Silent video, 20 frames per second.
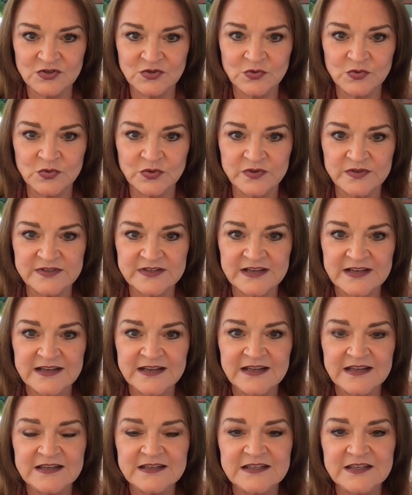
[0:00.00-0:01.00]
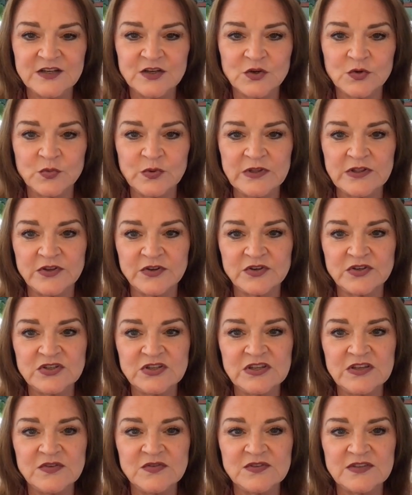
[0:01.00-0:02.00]
tools until we learn
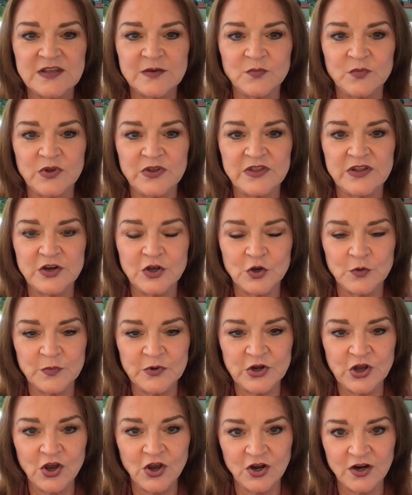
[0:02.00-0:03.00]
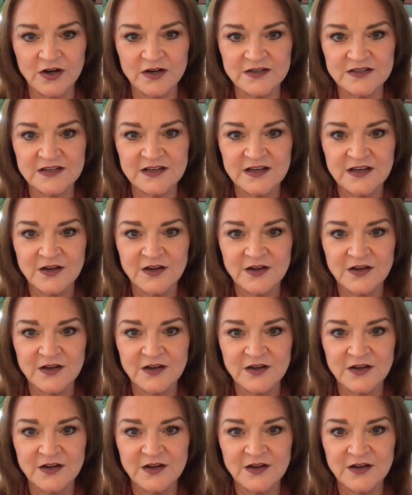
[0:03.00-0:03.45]
to use them with an open heart